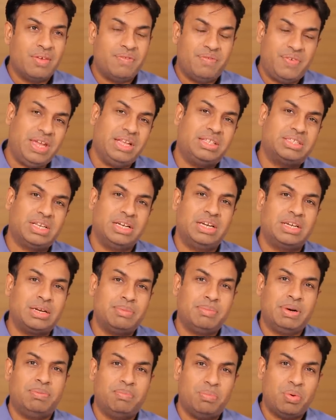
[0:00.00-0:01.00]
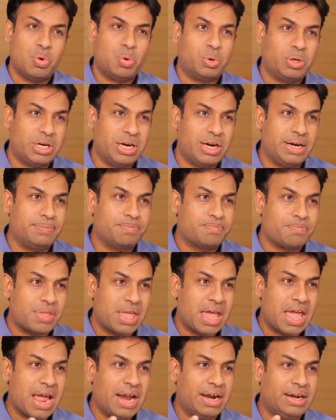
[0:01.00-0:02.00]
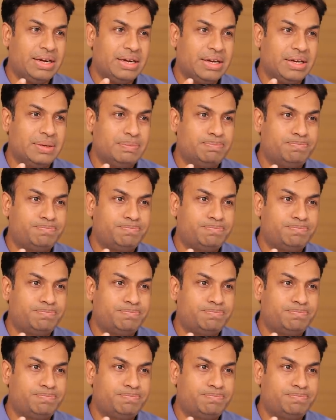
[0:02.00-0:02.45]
feels a little bit bloated, and